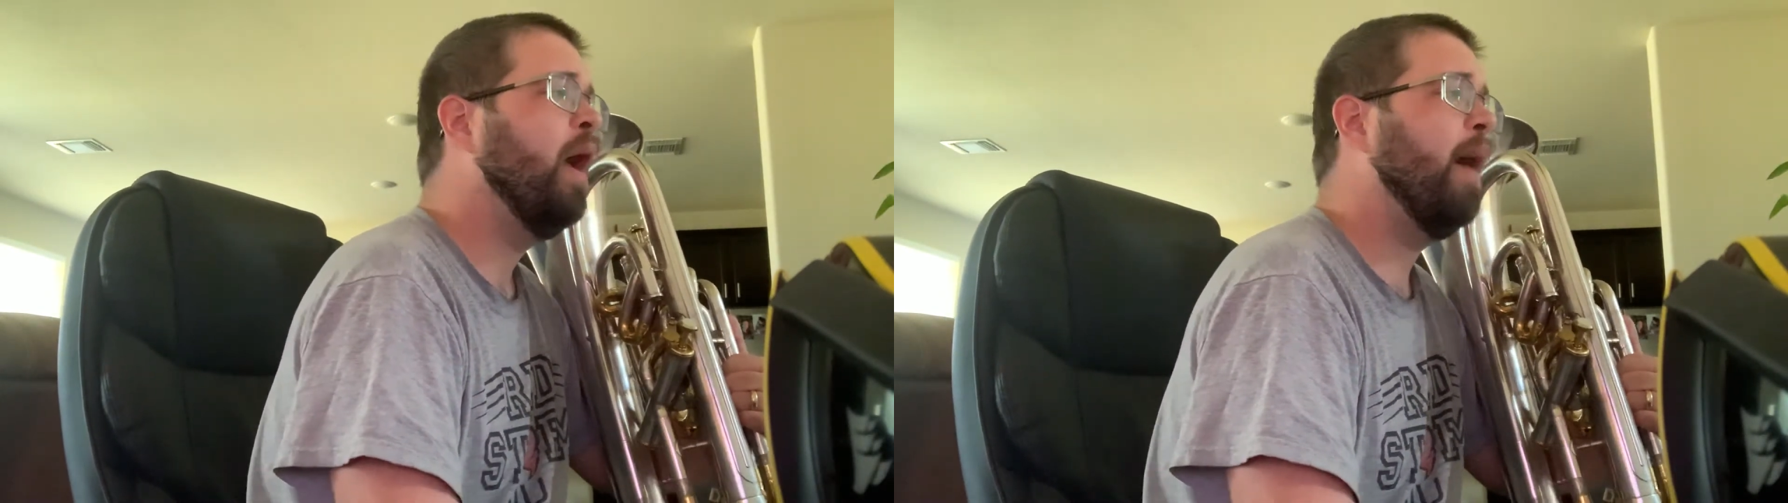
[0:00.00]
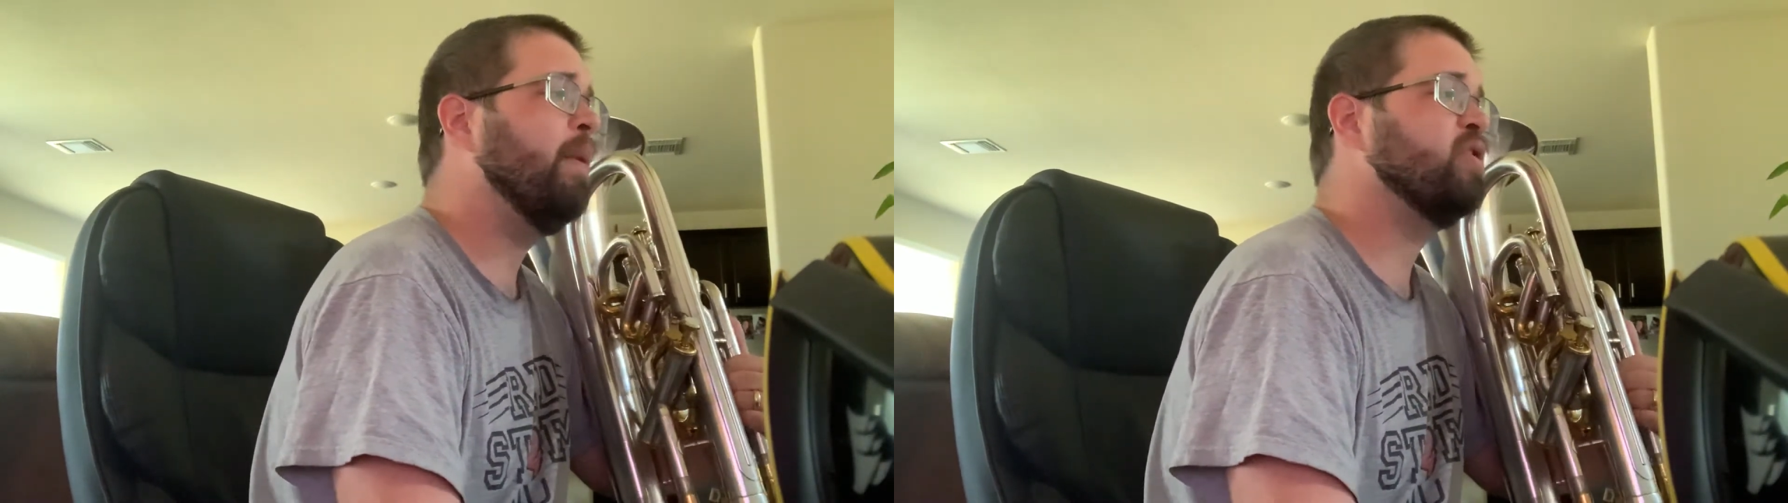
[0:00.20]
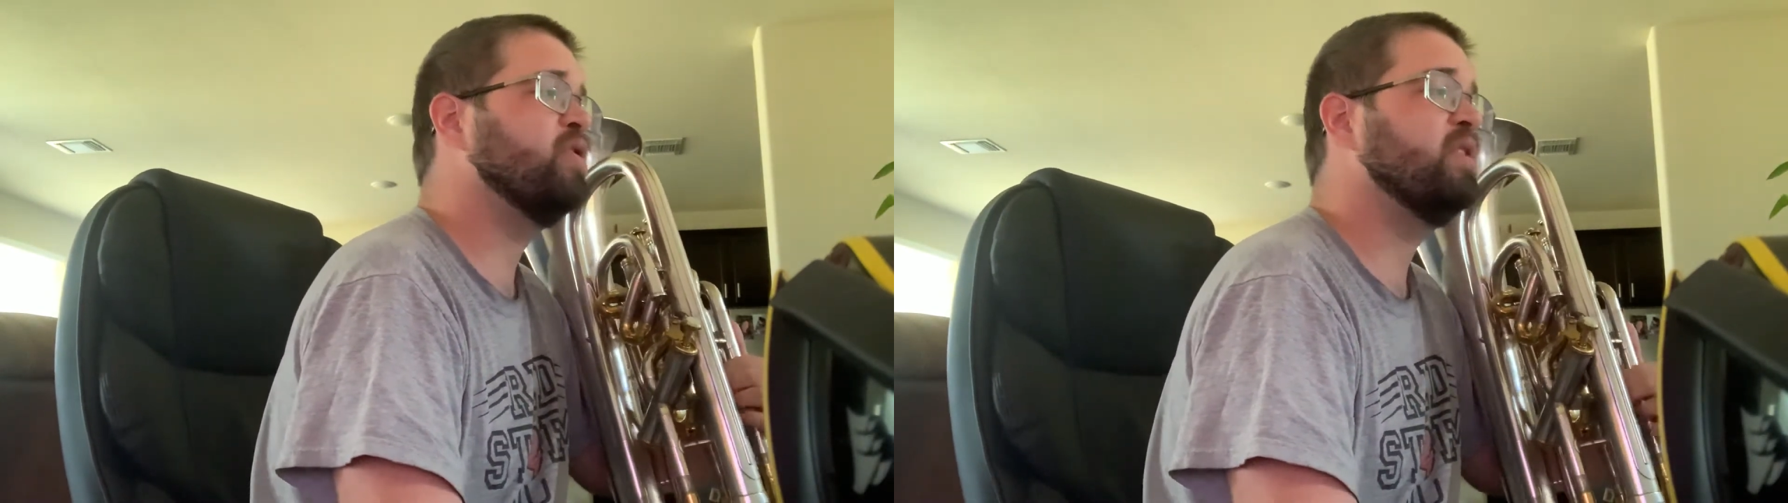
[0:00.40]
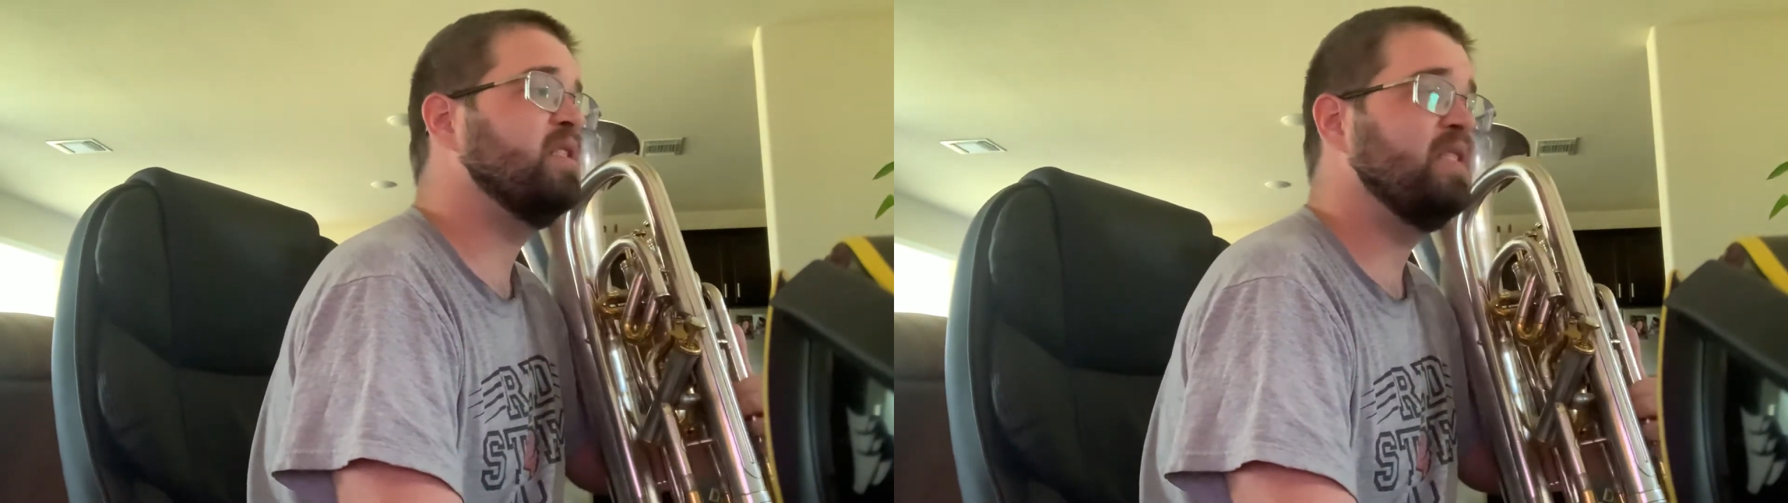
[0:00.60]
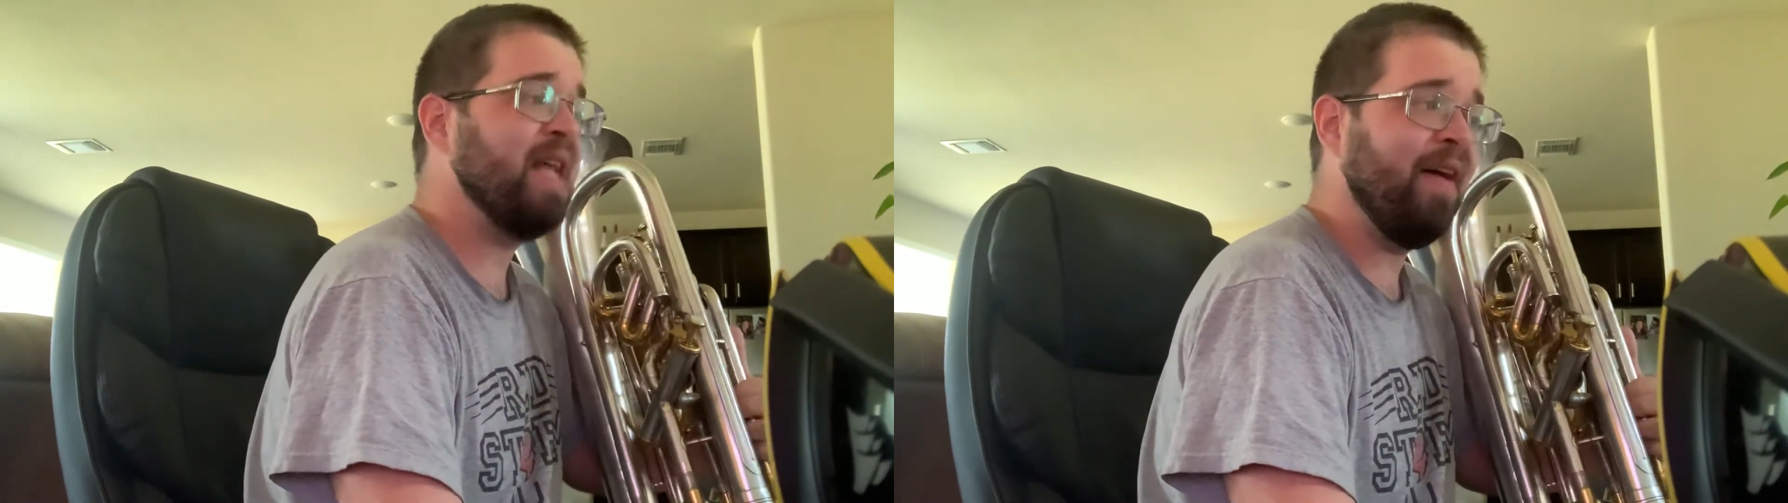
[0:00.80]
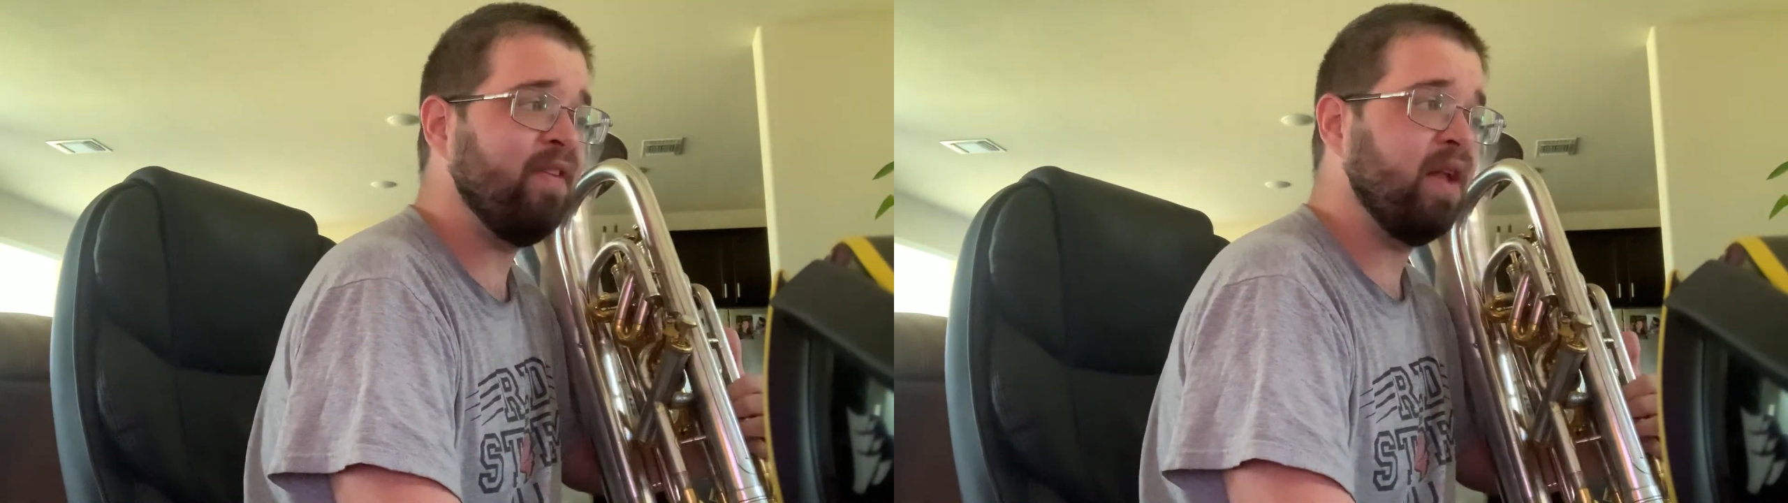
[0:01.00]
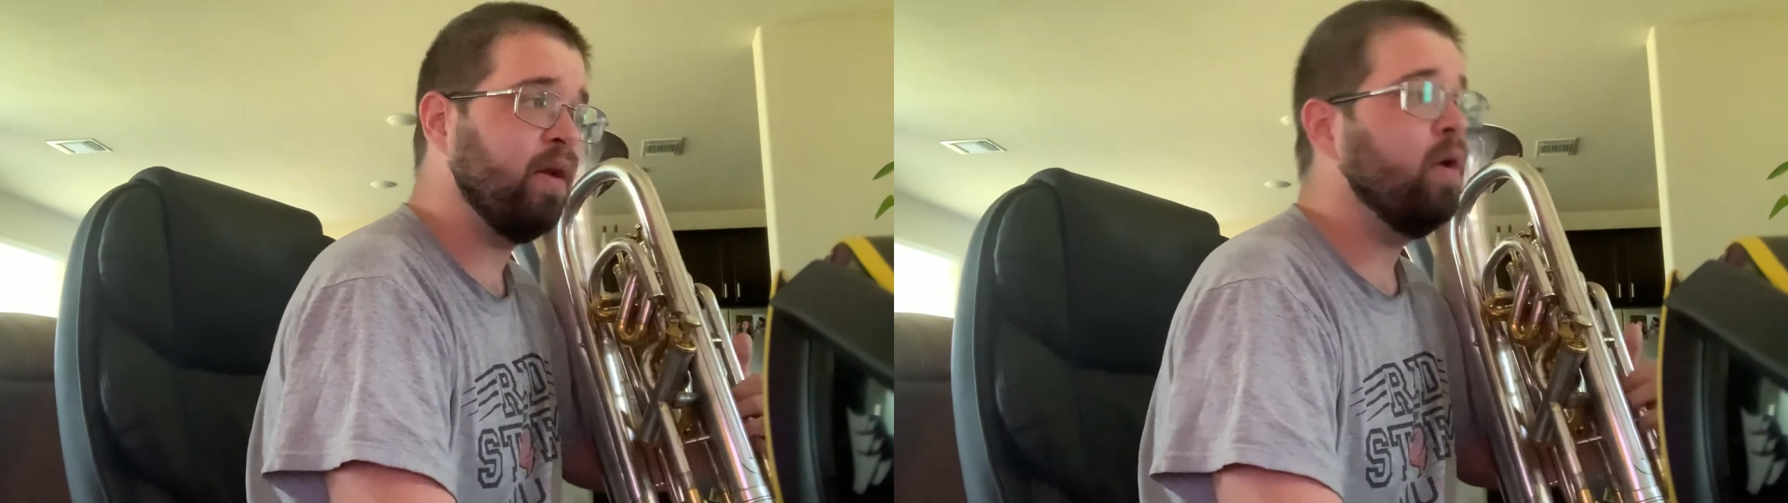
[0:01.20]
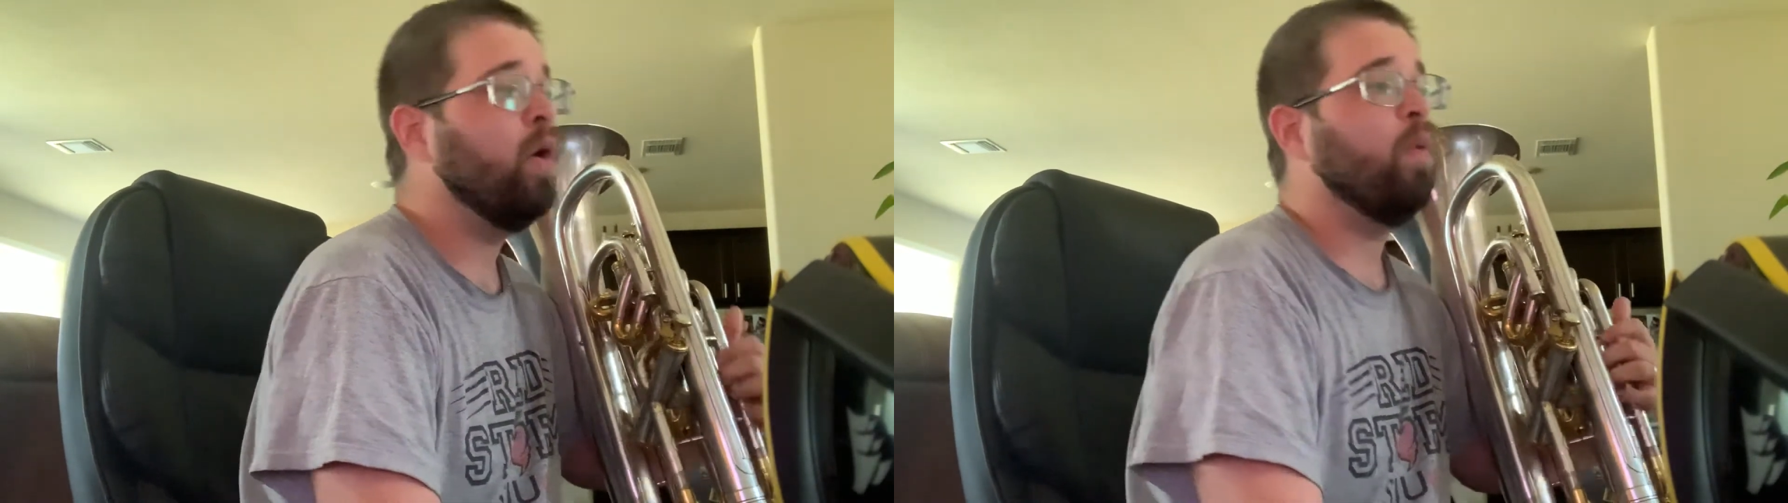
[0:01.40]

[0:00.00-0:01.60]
At measure 7,